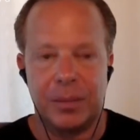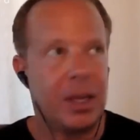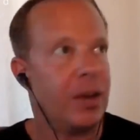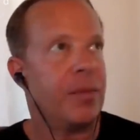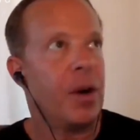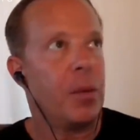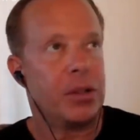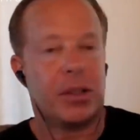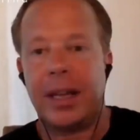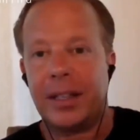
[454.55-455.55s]

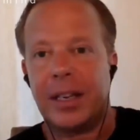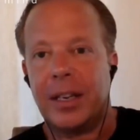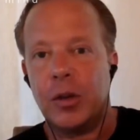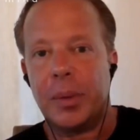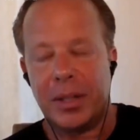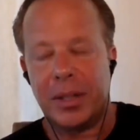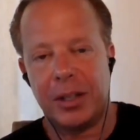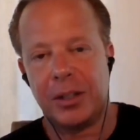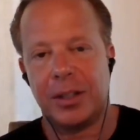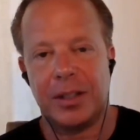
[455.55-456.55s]
We're selecting a new
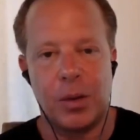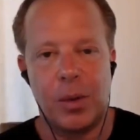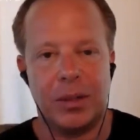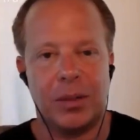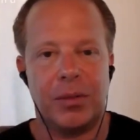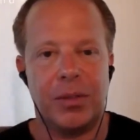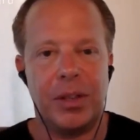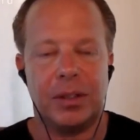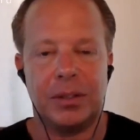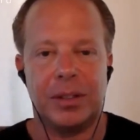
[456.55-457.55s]
potential in the quantum
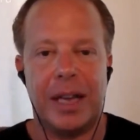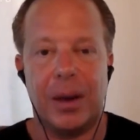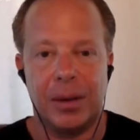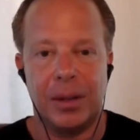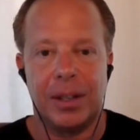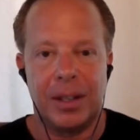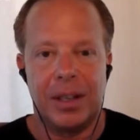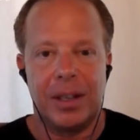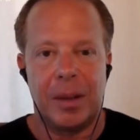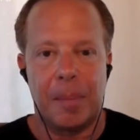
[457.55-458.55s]
field. Now,
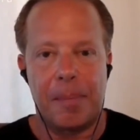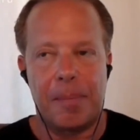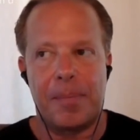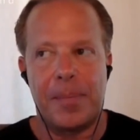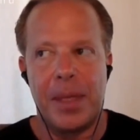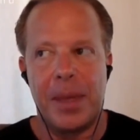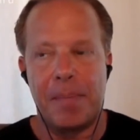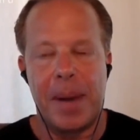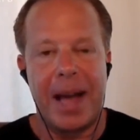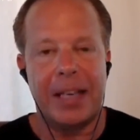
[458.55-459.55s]

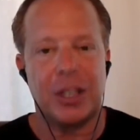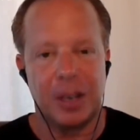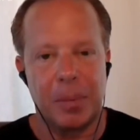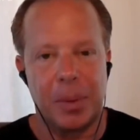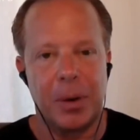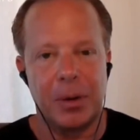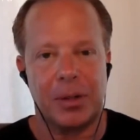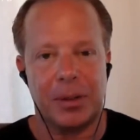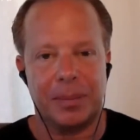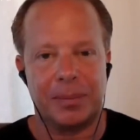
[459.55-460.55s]
the passionate
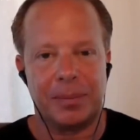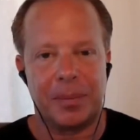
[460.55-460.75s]
person